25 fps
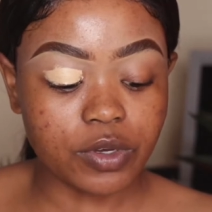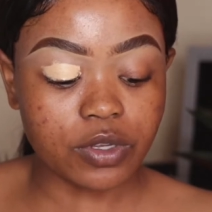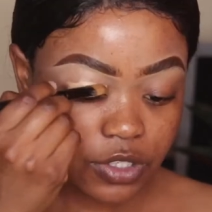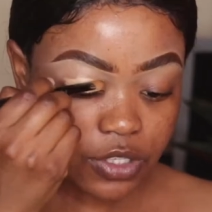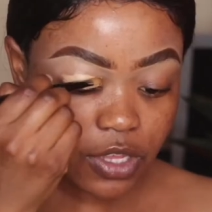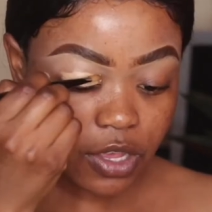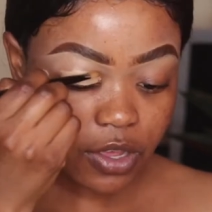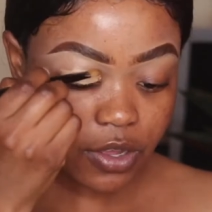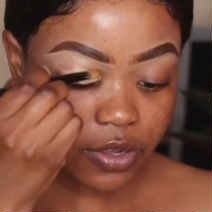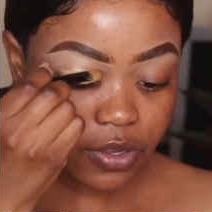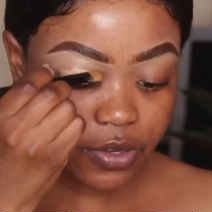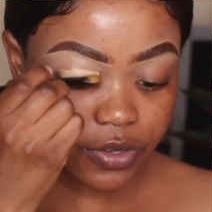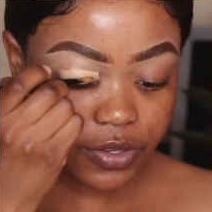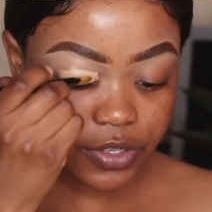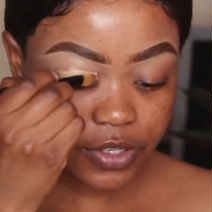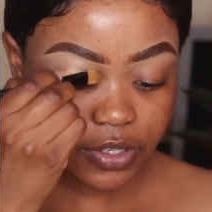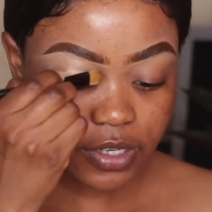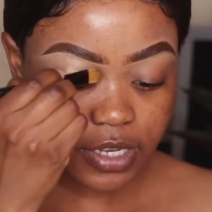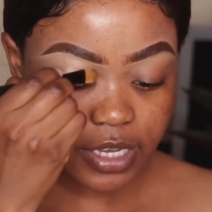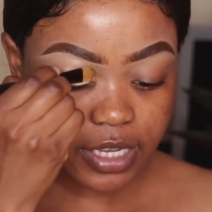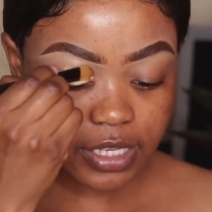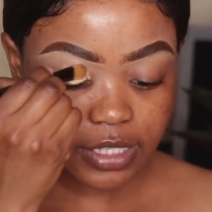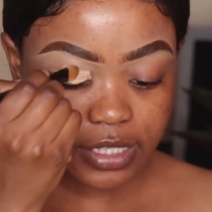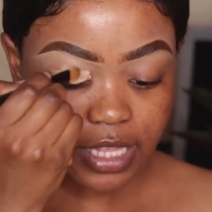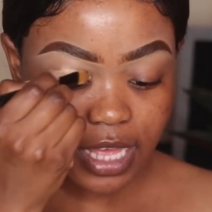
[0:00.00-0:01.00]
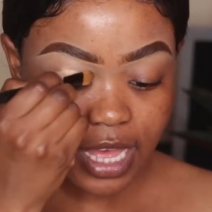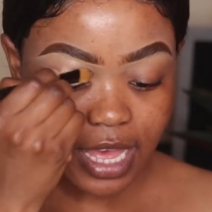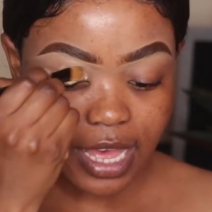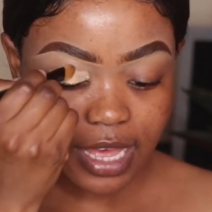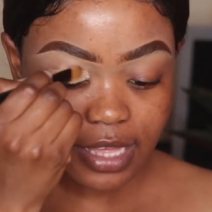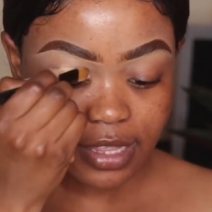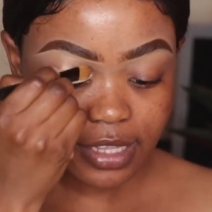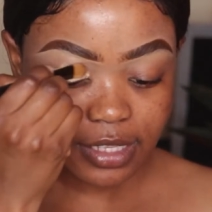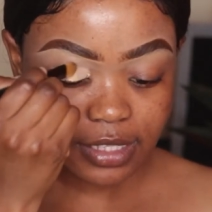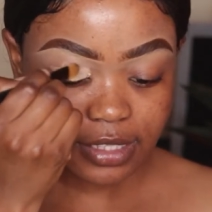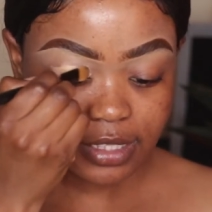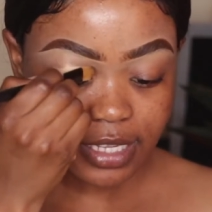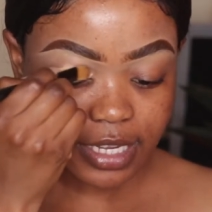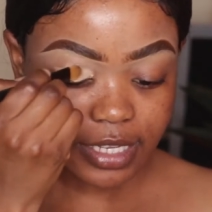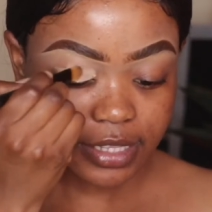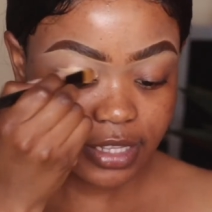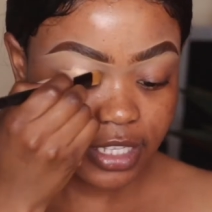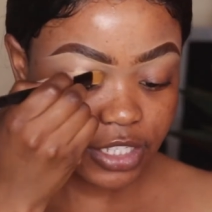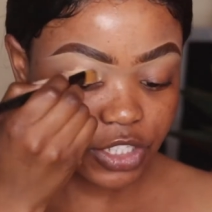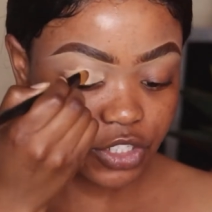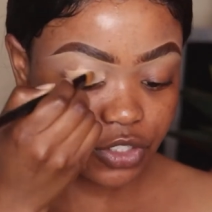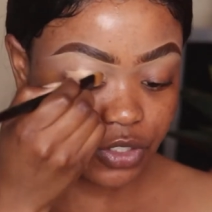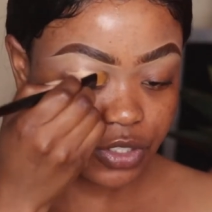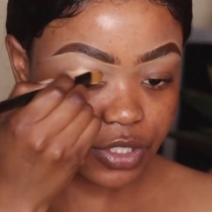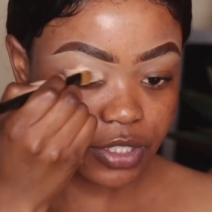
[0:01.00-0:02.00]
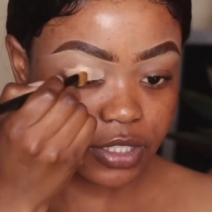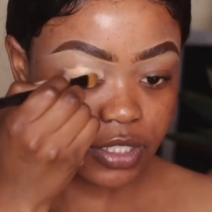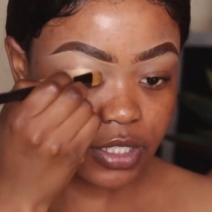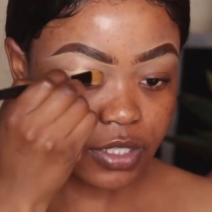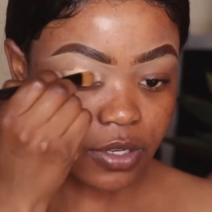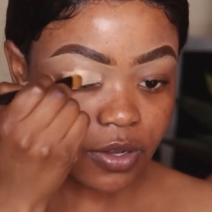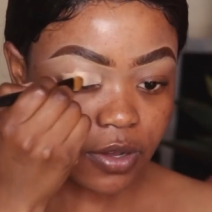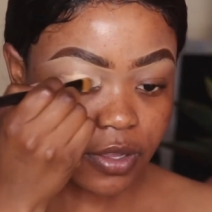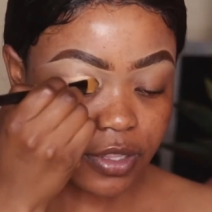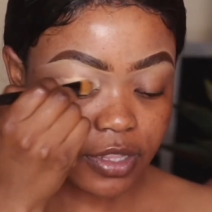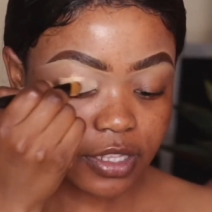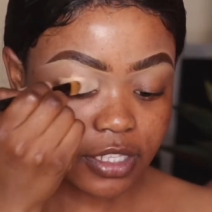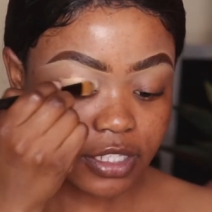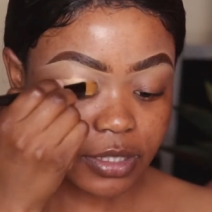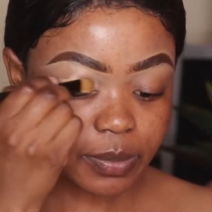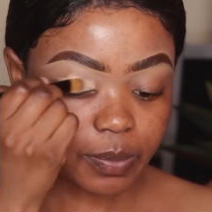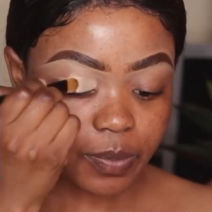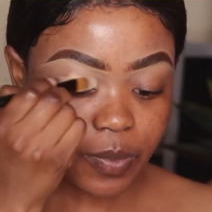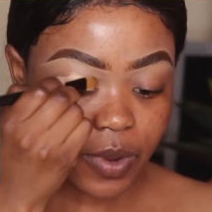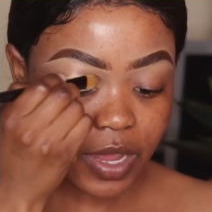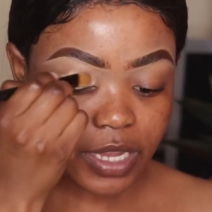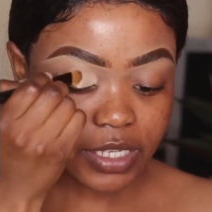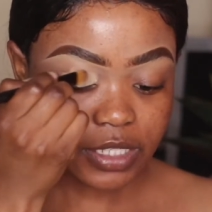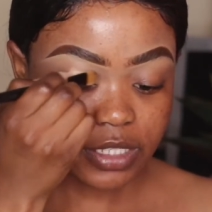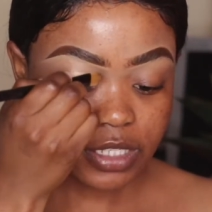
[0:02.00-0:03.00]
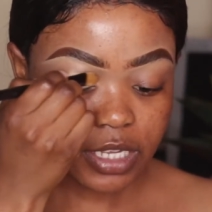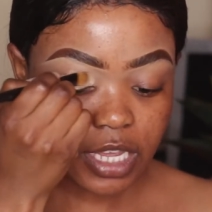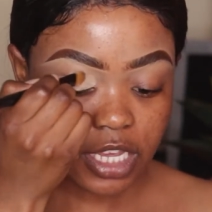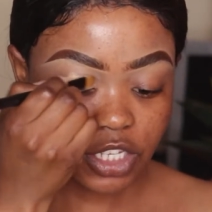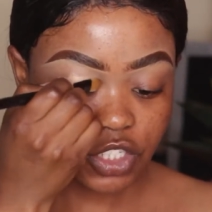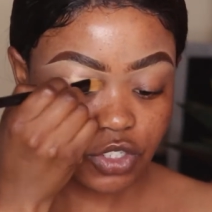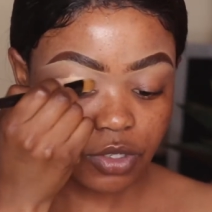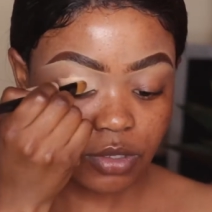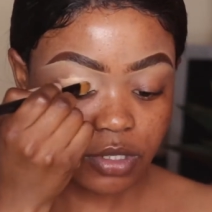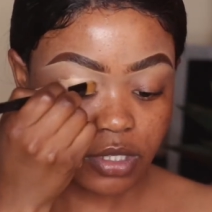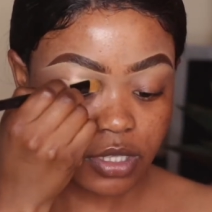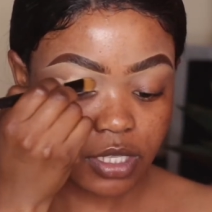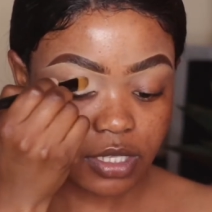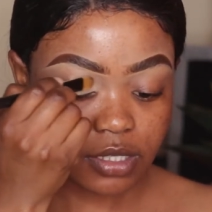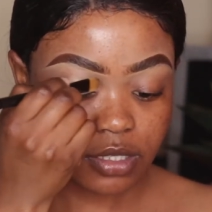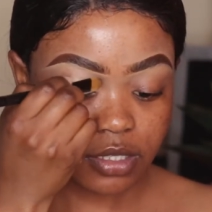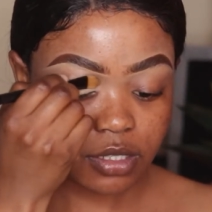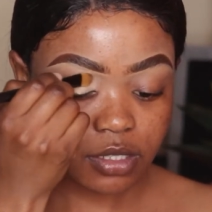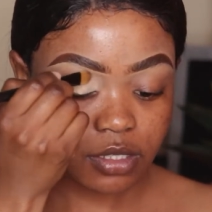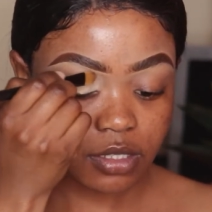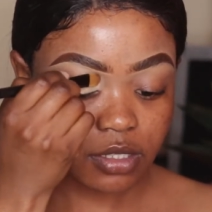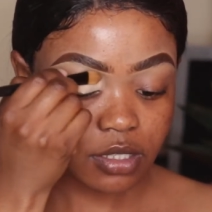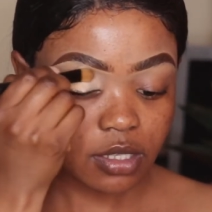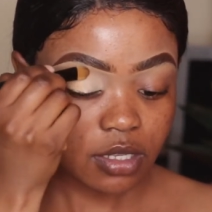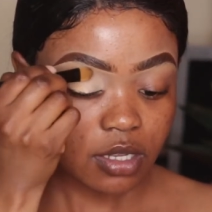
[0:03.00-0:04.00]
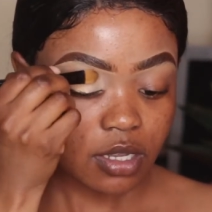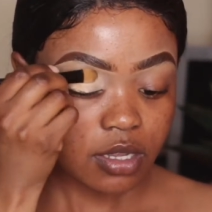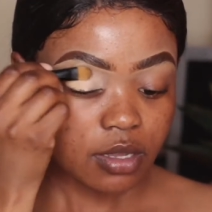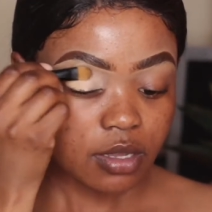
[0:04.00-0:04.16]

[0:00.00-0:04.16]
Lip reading: So you guys, the other side that you see on this brush actually doesn't